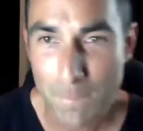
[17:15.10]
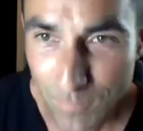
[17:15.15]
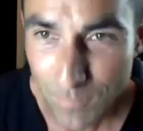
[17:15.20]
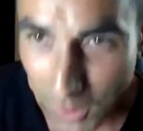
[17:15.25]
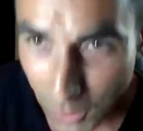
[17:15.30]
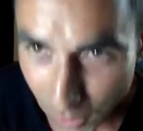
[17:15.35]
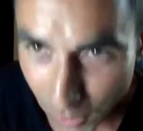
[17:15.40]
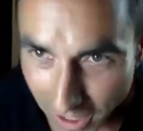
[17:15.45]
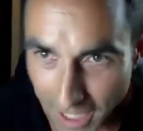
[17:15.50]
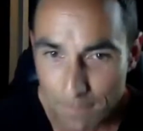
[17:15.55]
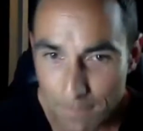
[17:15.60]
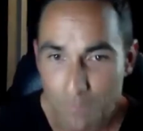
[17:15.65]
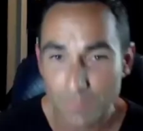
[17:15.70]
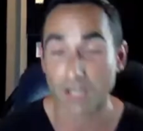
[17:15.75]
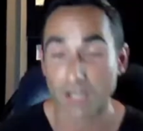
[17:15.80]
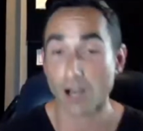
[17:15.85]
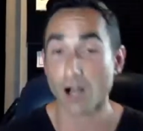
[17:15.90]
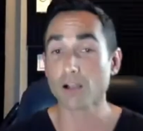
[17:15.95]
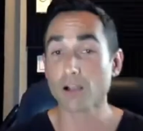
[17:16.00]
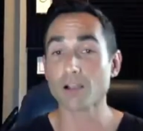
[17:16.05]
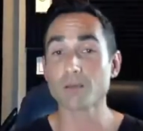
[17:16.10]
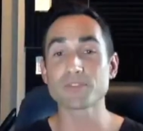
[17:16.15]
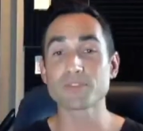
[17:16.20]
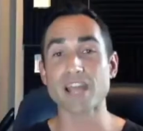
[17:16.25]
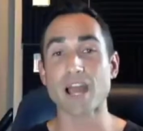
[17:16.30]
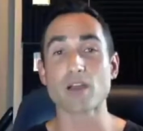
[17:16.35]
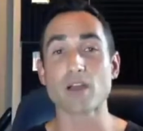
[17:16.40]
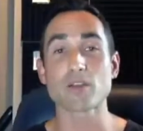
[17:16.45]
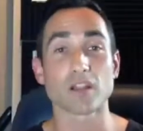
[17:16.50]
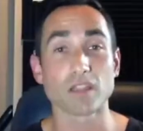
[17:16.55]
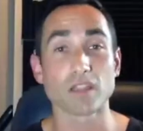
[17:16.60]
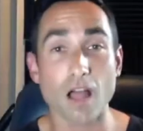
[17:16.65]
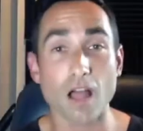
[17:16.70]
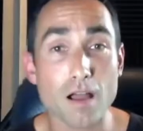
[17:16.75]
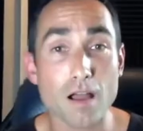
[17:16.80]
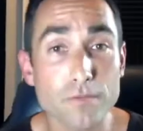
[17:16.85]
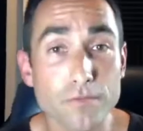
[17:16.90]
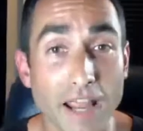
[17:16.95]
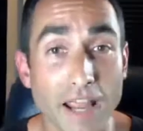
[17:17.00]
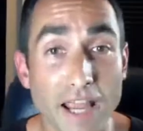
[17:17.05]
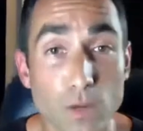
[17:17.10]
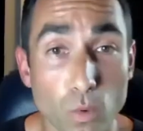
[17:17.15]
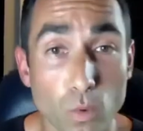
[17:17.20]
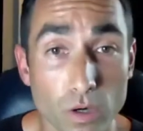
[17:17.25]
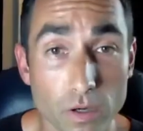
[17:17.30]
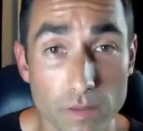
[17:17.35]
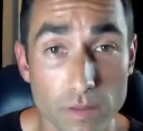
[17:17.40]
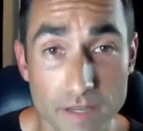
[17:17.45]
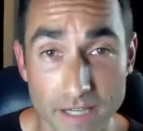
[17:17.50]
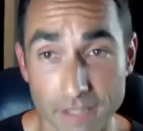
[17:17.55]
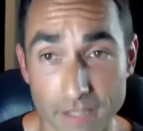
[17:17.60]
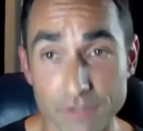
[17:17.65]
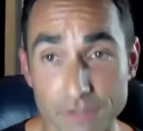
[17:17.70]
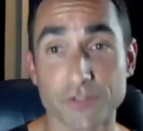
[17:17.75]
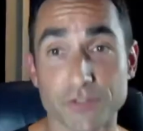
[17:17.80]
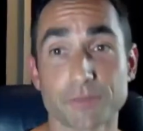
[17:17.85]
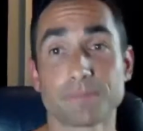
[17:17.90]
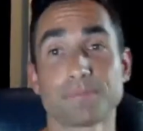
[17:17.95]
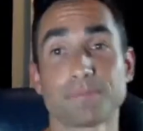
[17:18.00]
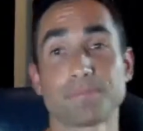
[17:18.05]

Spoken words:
Okay? It all comes down to love and worthiness.